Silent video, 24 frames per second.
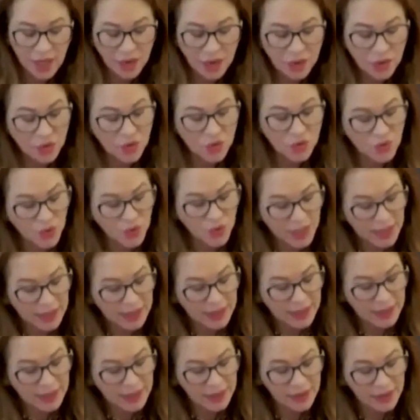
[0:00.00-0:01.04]
the
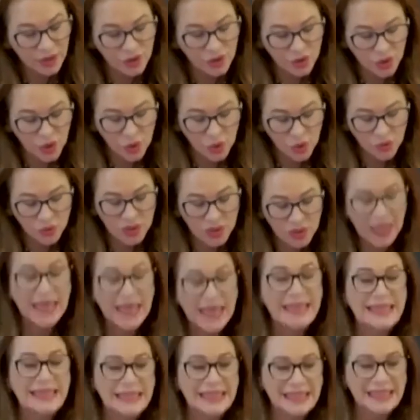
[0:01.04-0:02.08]
trend shows
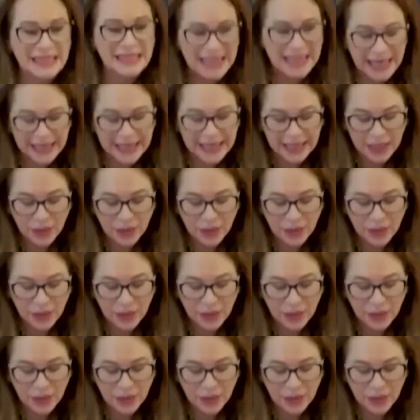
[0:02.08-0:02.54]
steady